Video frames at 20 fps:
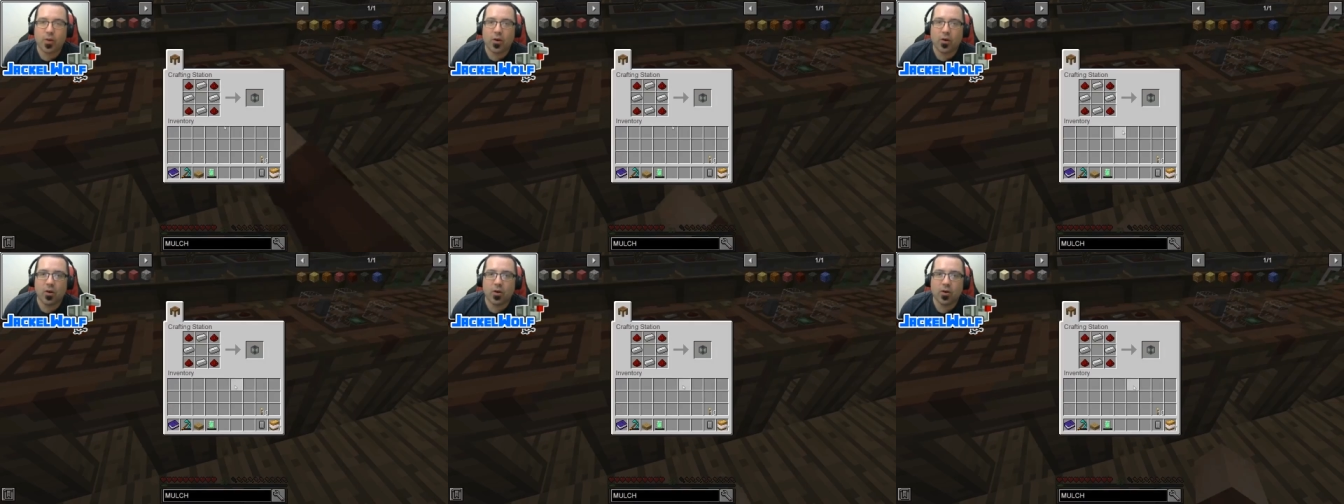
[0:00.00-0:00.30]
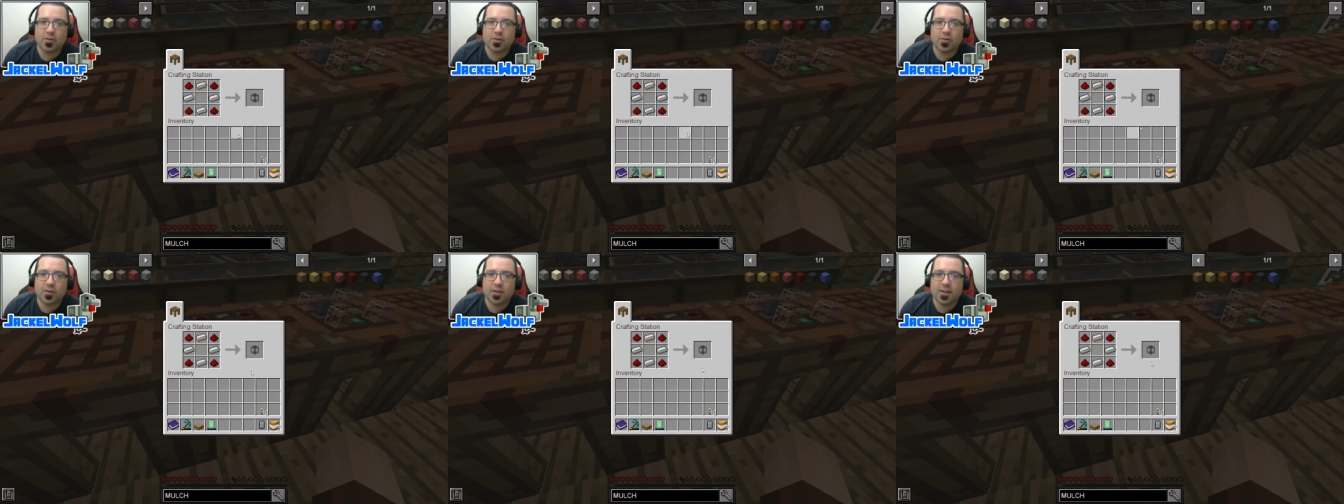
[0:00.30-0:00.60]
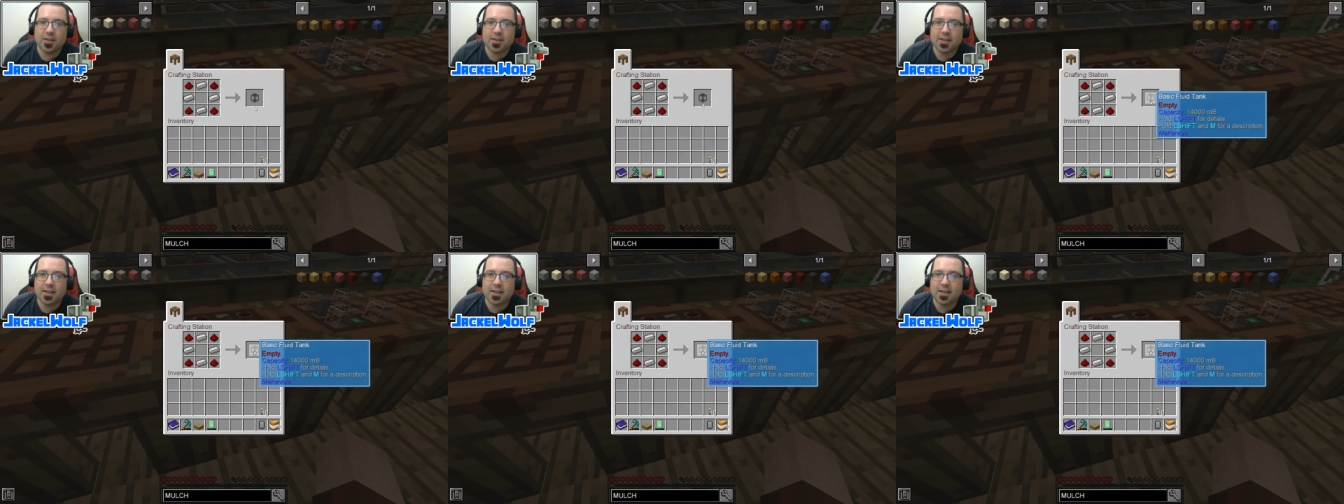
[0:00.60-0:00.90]
are also going to
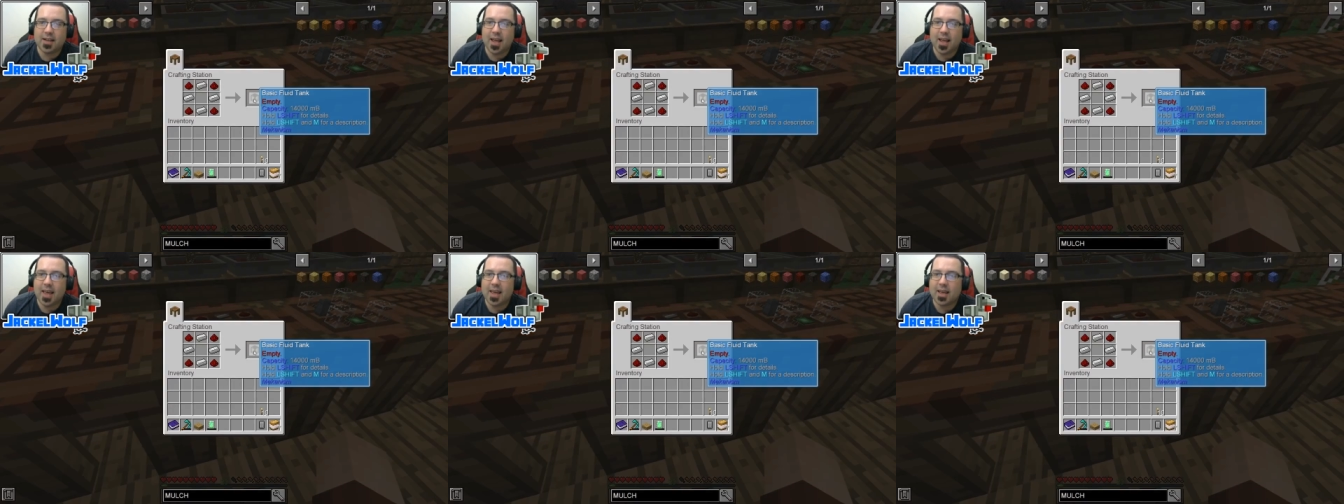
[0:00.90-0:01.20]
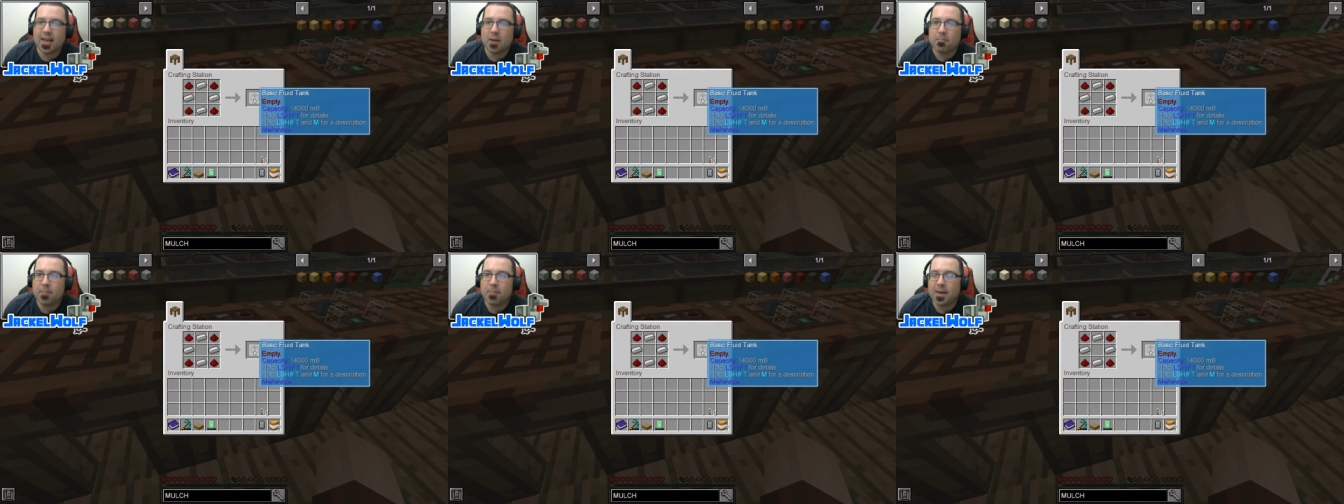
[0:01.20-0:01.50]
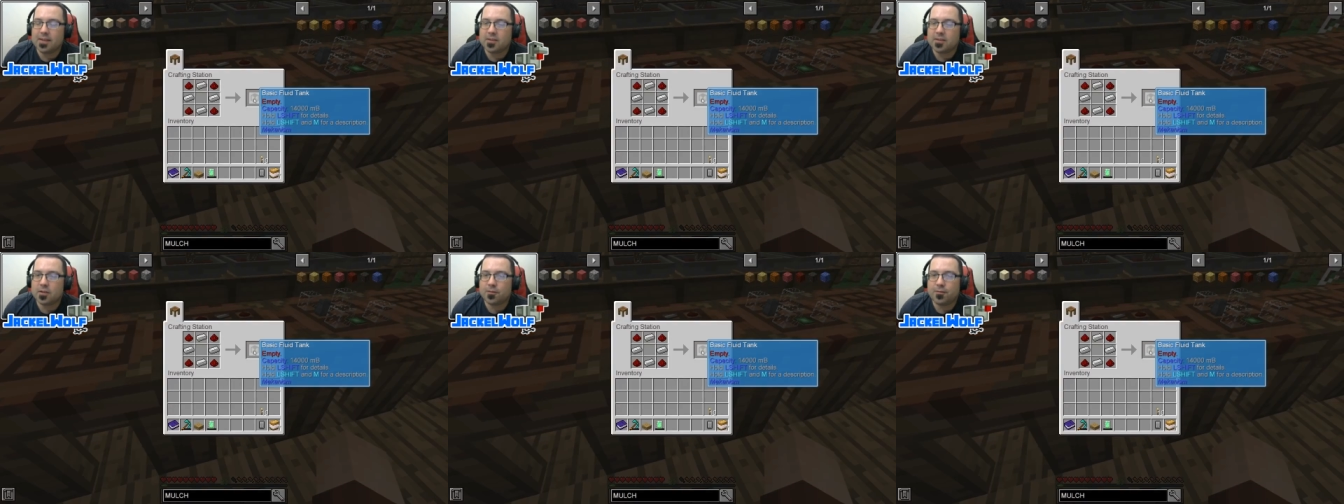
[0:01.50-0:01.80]
need a
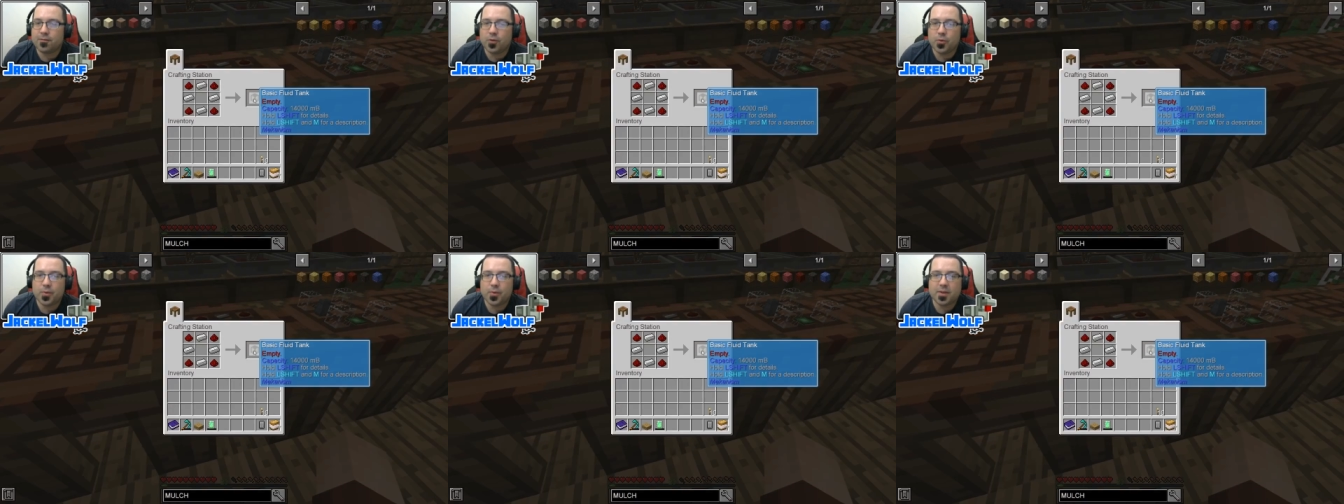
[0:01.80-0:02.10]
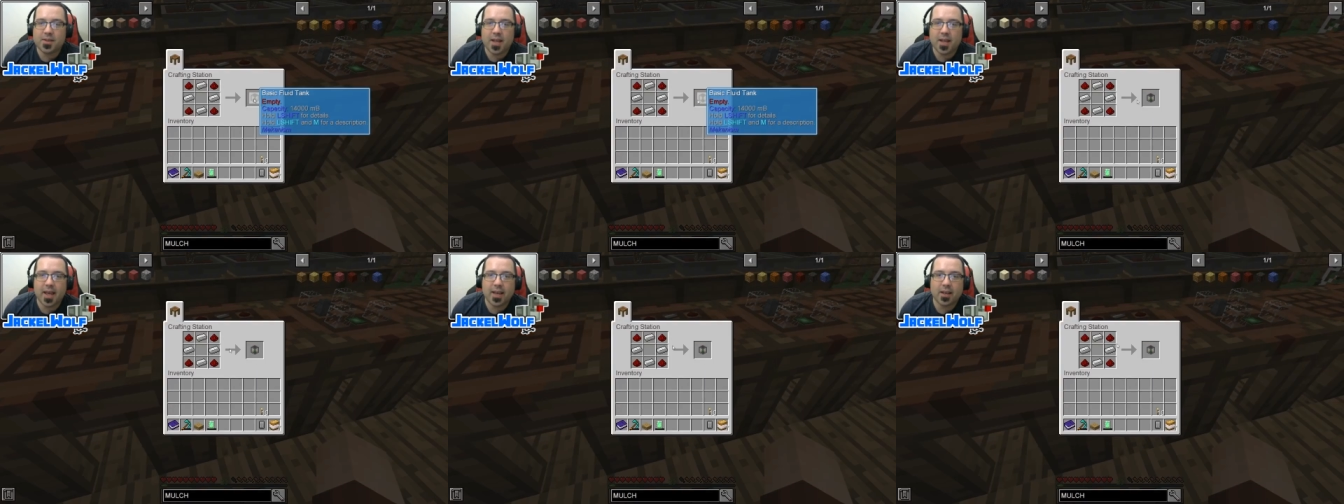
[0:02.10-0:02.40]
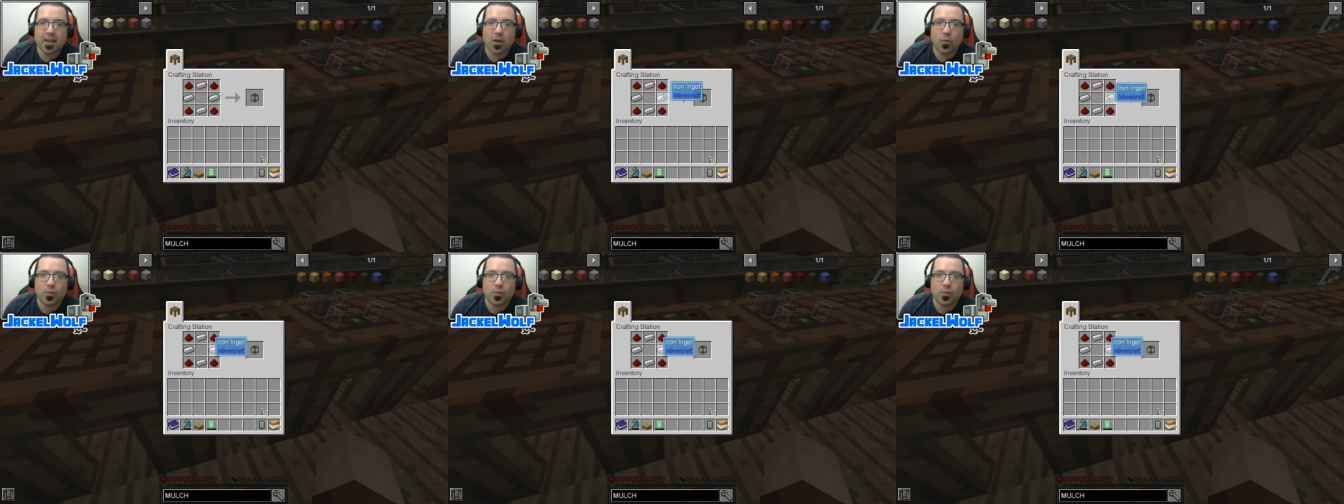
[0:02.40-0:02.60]
basic fluid tank,